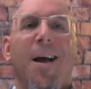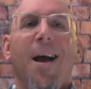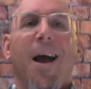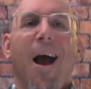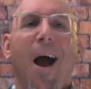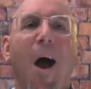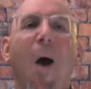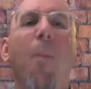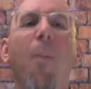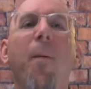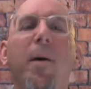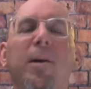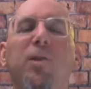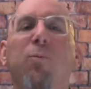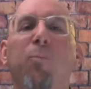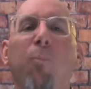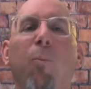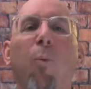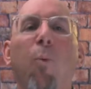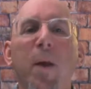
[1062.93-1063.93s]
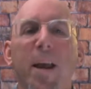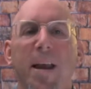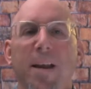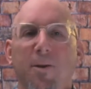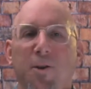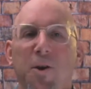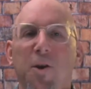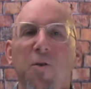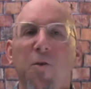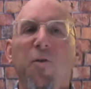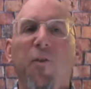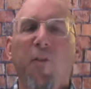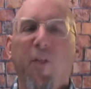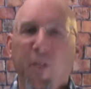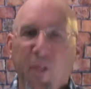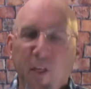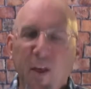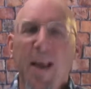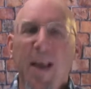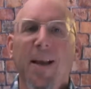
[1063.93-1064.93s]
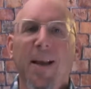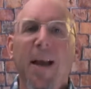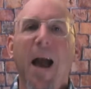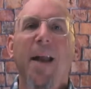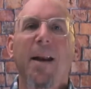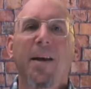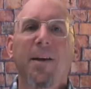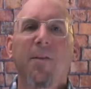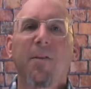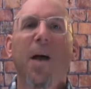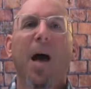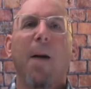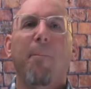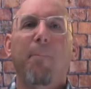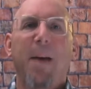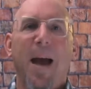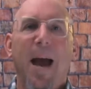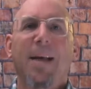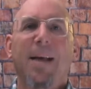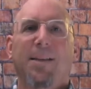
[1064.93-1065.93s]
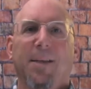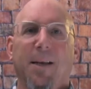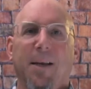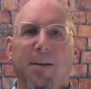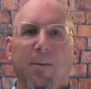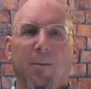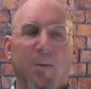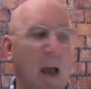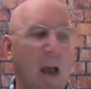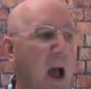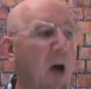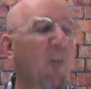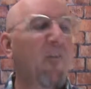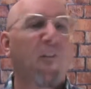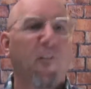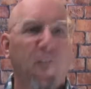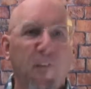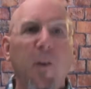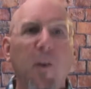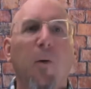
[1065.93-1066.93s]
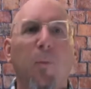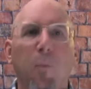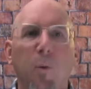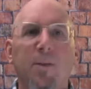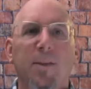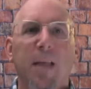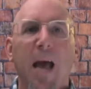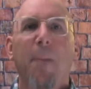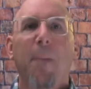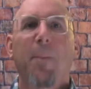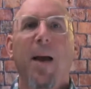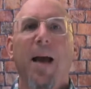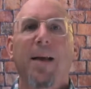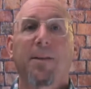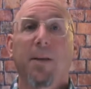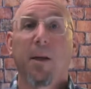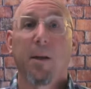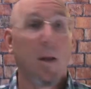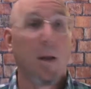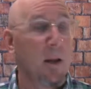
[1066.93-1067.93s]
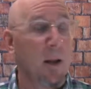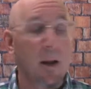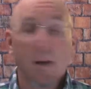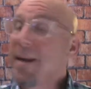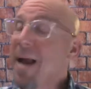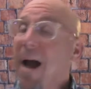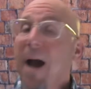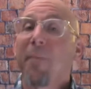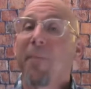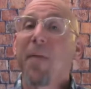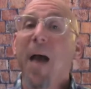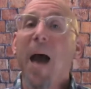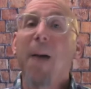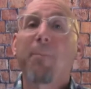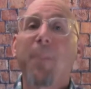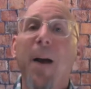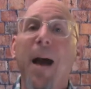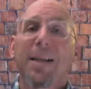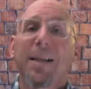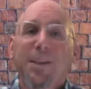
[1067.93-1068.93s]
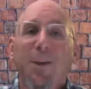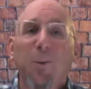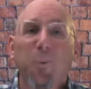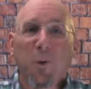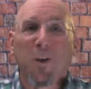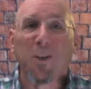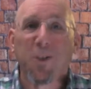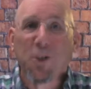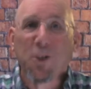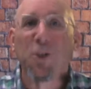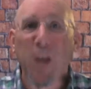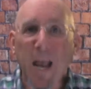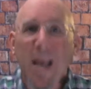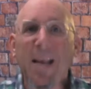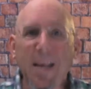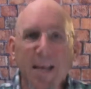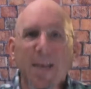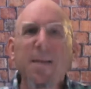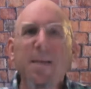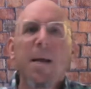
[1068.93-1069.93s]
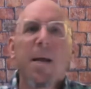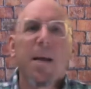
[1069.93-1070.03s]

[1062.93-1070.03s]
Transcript: How much wheat do you think got into that basket? How filled was that basket? Yeah, that basket was shaken.